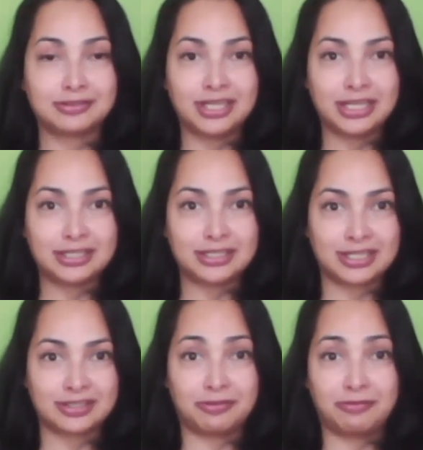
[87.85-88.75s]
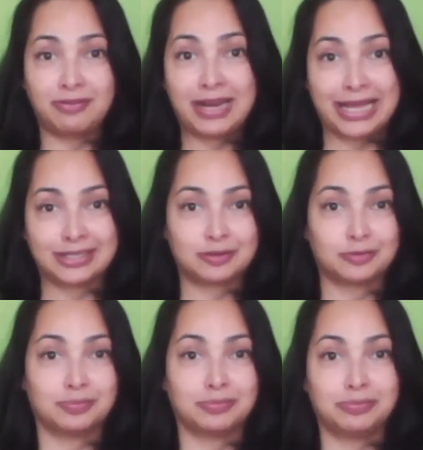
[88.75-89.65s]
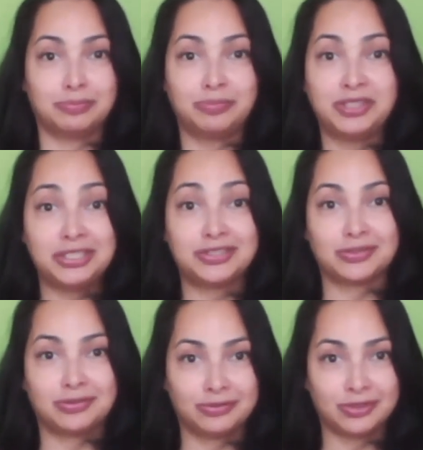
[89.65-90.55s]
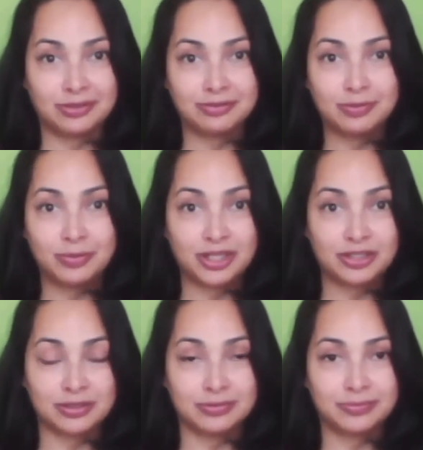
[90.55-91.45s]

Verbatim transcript: Take it as a flat piece of information.